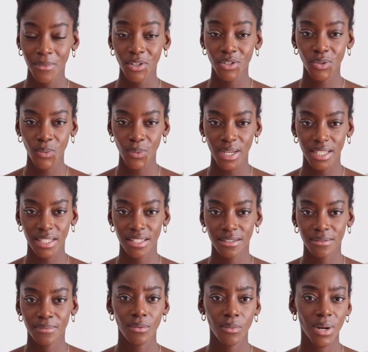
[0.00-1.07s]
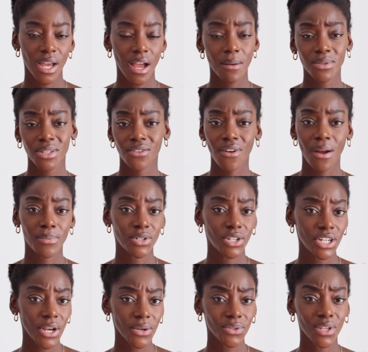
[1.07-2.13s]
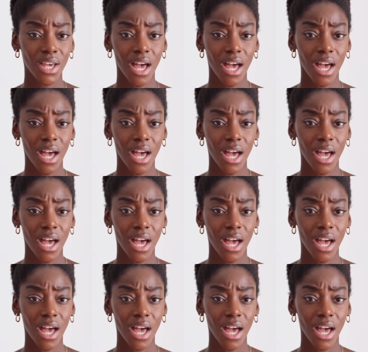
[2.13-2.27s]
sweet. When it comes to the frappuccinos or